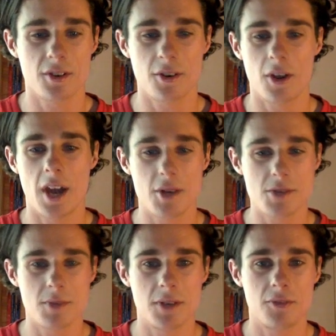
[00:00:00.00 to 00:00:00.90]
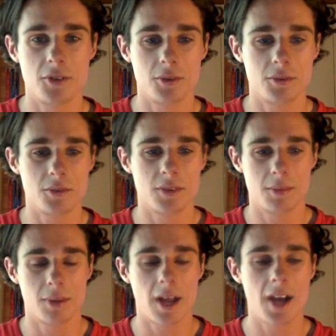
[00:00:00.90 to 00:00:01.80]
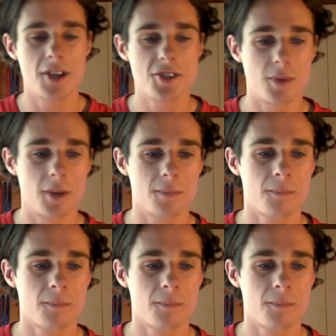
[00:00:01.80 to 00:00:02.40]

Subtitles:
I don't know how much midfield he plays, but